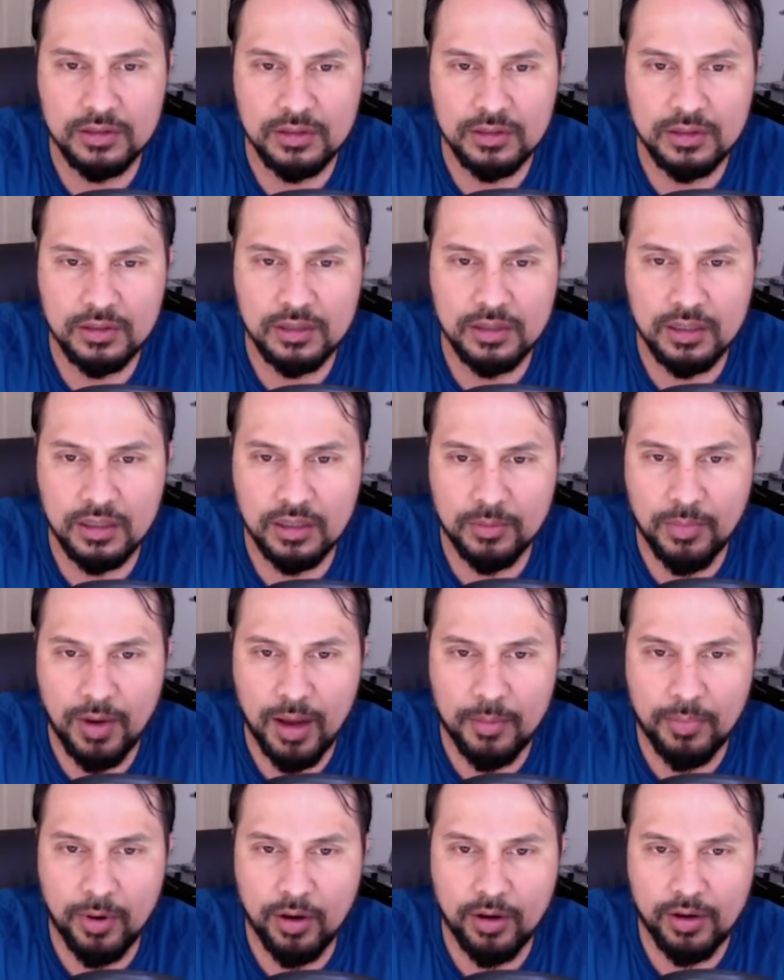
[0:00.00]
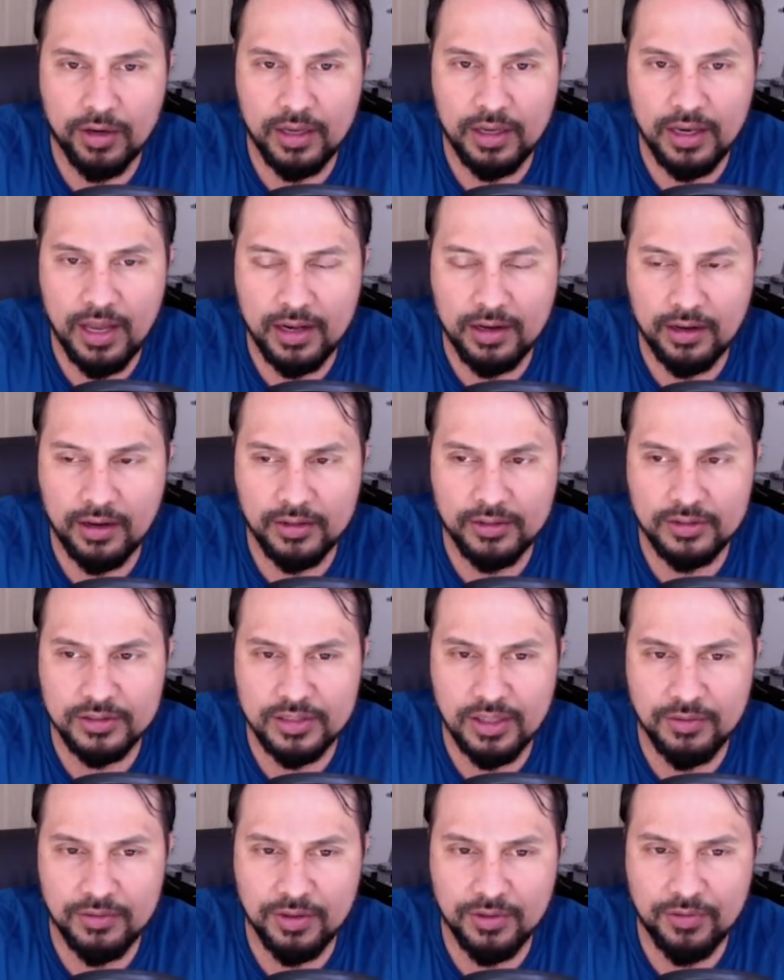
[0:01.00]
I bought in at
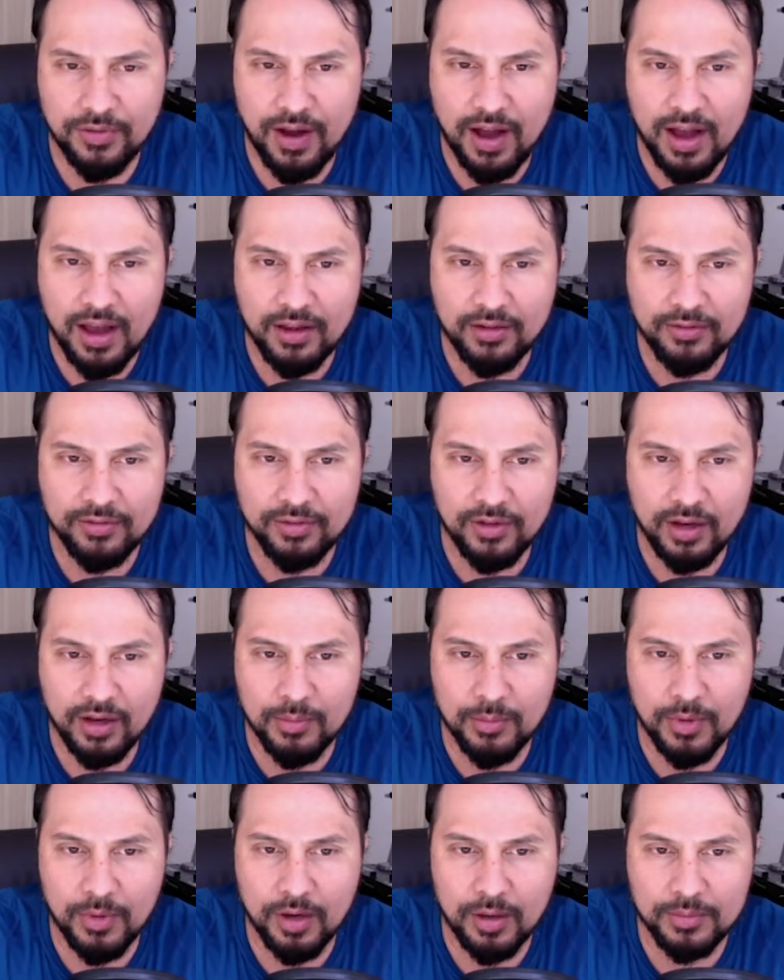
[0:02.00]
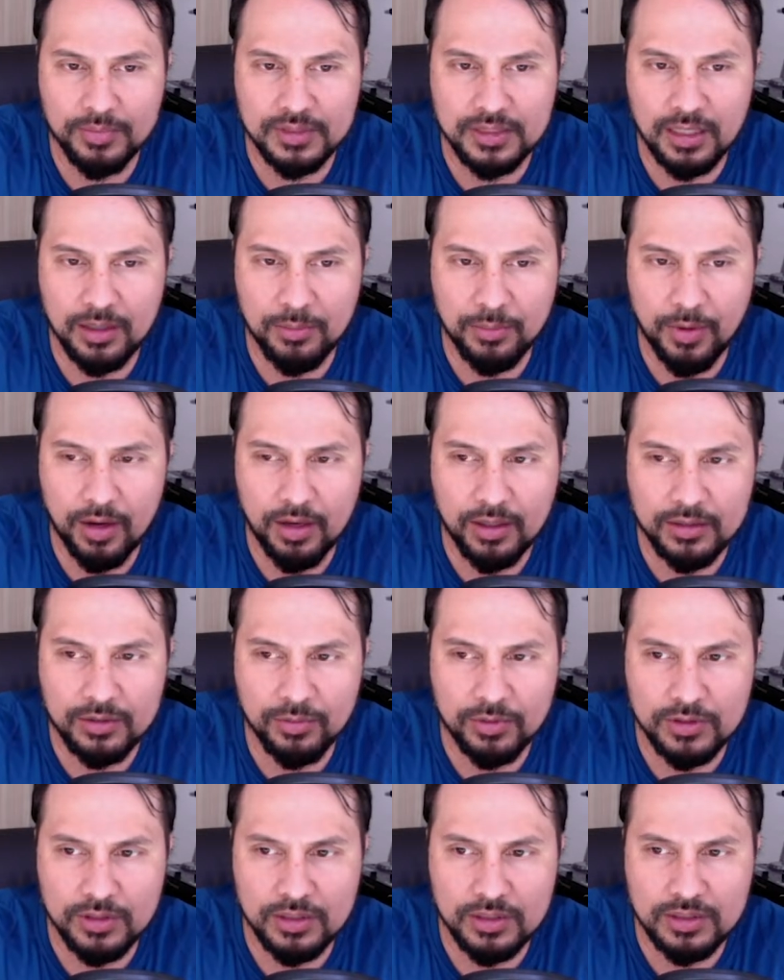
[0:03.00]
$175. I'm up $10,
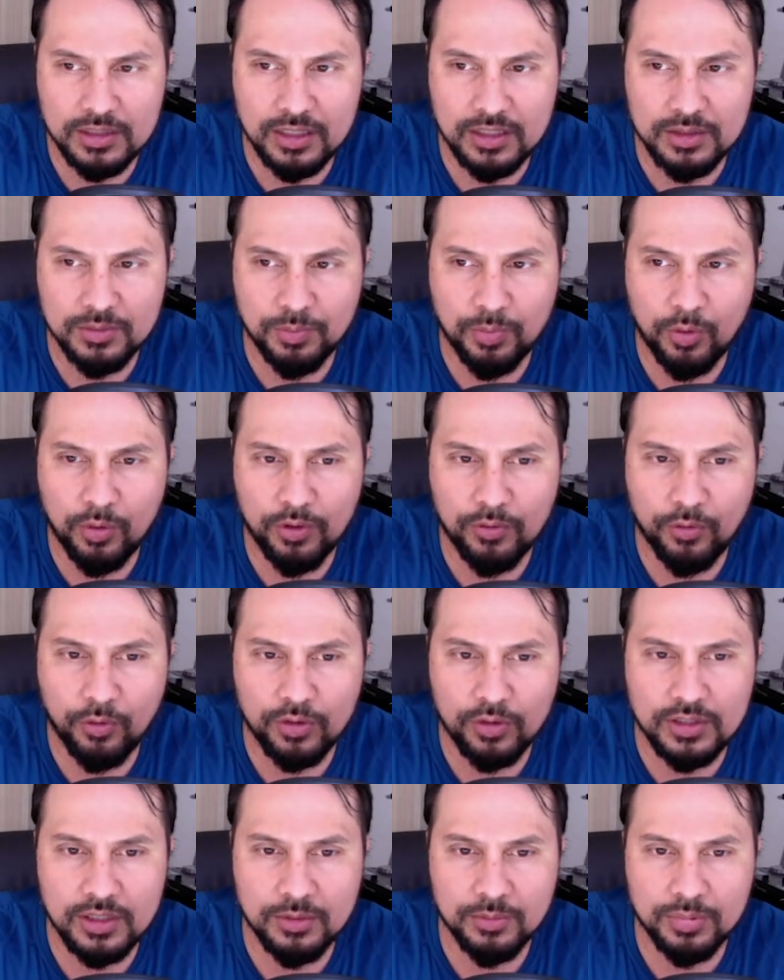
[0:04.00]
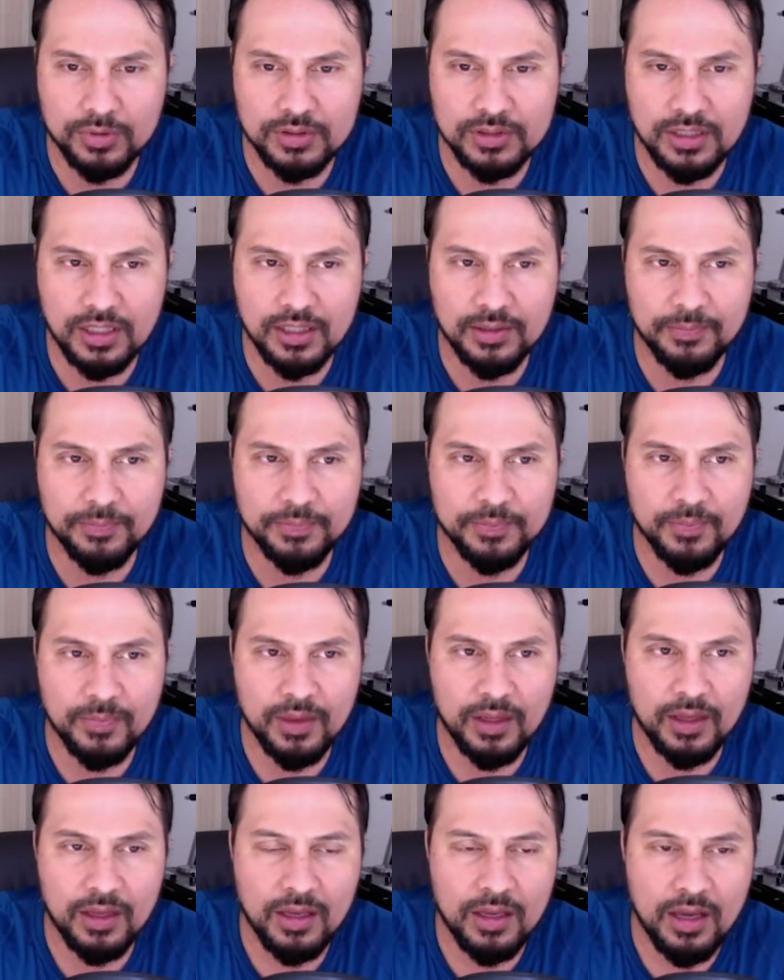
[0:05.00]
which is 6.14%.
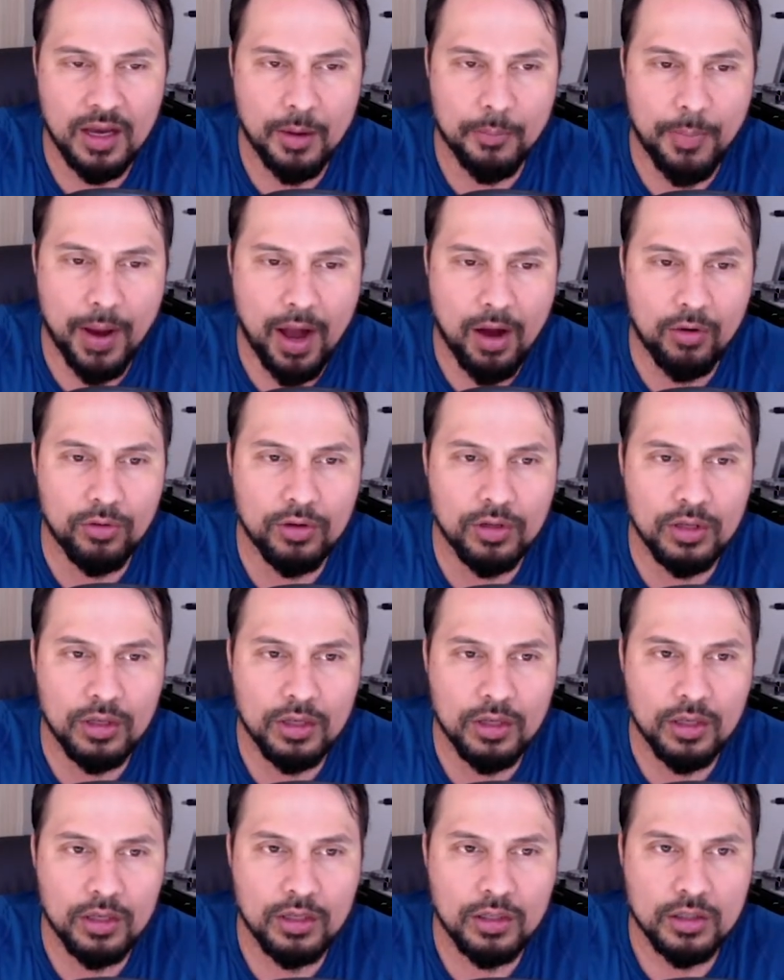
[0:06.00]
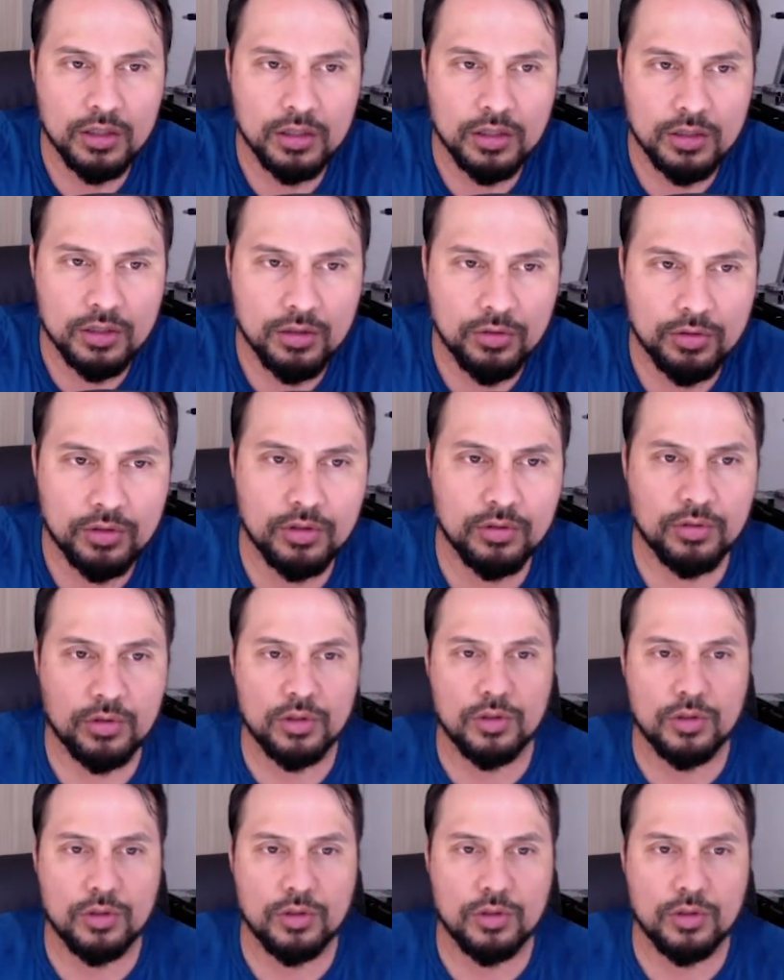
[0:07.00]
About QQQ